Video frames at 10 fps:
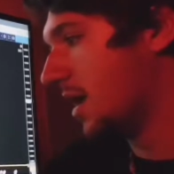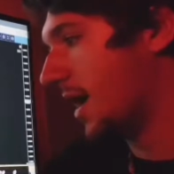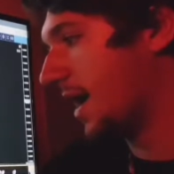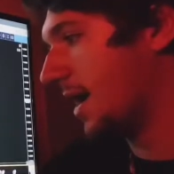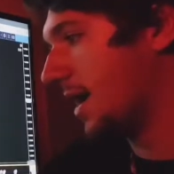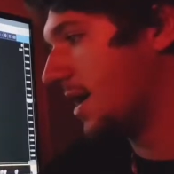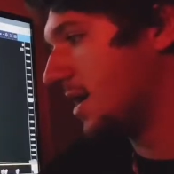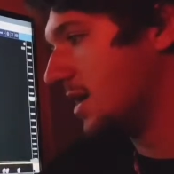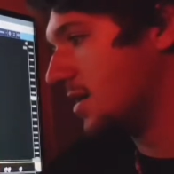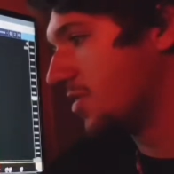at a